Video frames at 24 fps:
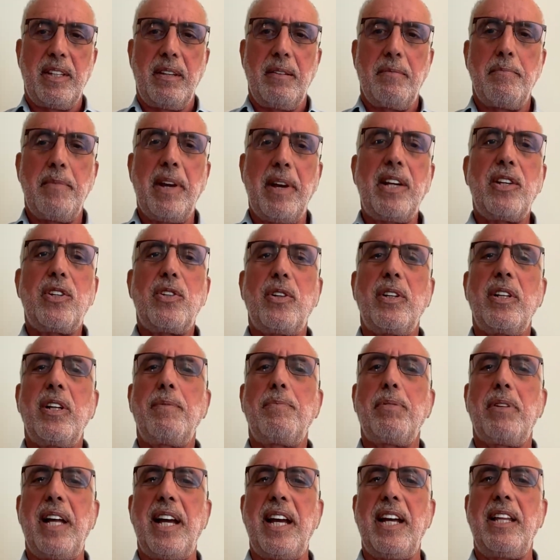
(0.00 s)
Make sure you're
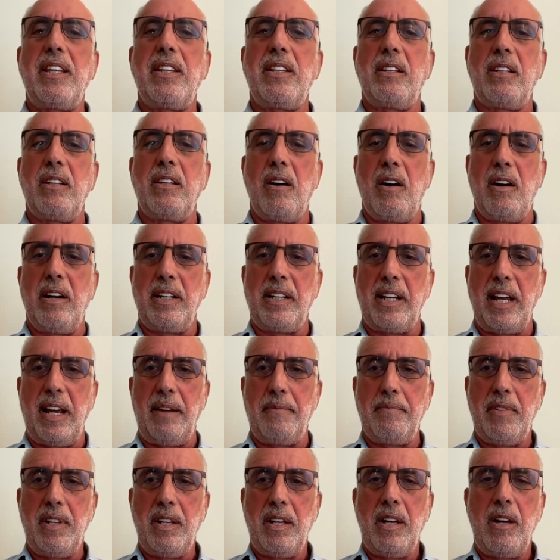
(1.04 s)
playing the long game.
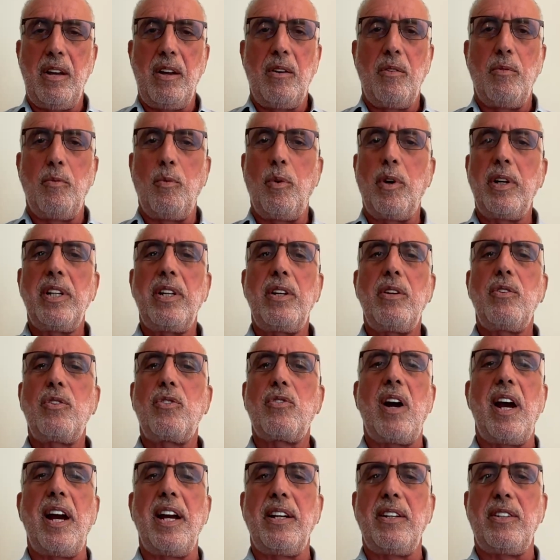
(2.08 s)
What are you
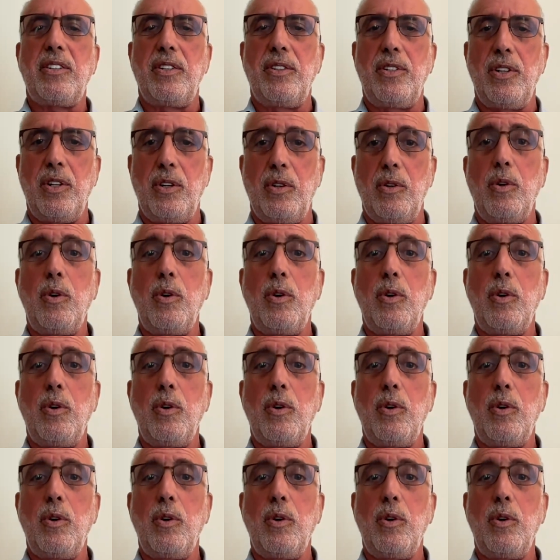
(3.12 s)
trying to do?